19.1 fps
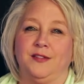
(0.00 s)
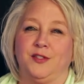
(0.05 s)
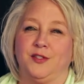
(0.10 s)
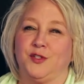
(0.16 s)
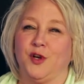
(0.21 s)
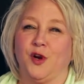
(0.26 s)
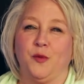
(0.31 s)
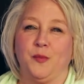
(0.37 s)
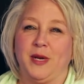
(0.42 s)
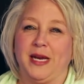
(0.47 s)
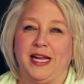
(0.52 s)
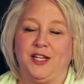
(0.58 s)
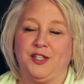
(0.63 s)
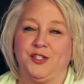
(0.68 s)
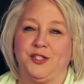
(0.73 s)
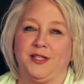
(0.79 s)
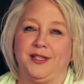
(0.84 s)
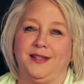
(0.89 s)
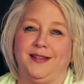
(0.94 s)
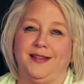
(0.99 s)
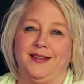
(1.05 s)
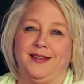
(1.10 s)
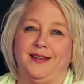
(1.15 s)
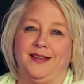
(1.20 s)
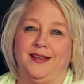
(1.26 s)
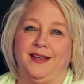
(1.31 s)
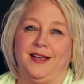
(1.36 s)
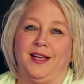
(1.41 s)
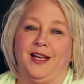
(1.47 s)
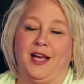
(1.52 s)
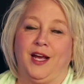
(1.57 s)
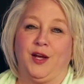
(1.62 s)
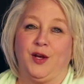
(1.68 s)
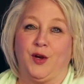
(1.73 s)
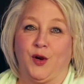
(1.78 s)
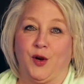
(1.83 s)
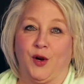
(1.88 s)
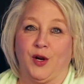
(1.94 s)
determination,
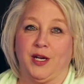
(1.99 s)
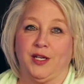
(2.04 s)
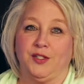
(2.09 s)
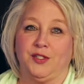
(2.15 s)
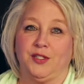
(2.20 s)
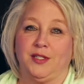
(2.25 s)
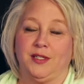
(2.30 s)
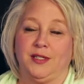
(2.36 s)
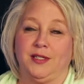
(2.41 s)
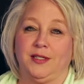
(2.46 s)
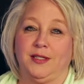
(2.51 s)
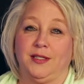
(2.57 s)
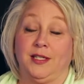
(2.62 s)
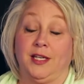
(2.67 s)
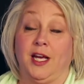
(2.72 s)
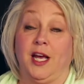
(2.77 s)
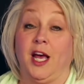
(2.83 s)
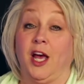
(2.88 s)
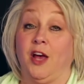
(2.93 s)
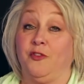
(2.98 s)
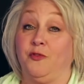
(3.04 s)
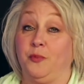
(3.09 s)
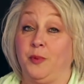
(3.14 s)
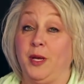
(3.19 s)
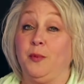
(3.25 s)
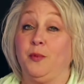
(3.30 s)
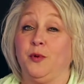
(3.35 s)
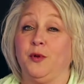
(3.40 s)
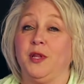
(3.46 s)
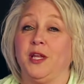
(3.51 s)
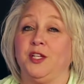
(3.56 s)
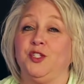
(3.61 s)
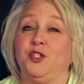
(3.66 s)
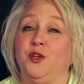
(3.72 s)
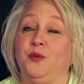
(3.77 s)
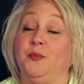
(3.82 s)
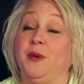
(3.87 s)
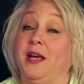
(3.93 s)
and courage of people
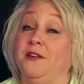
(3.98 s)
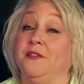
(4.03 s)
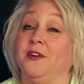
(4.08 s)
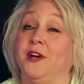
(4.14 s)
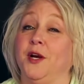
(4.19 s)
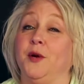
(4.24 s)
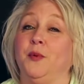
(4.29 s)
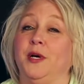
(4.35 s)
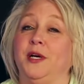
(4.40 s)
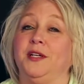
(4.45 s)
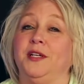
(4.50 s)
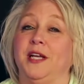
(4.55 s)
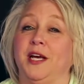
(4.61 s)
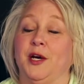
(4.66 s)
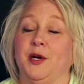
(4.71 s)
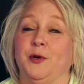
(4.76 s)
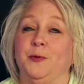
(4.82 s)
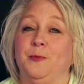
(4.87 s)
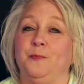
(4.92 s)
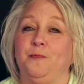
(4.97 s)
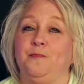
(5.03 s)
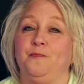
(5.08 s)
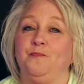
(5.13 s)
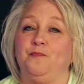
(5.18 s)
that you may very well know.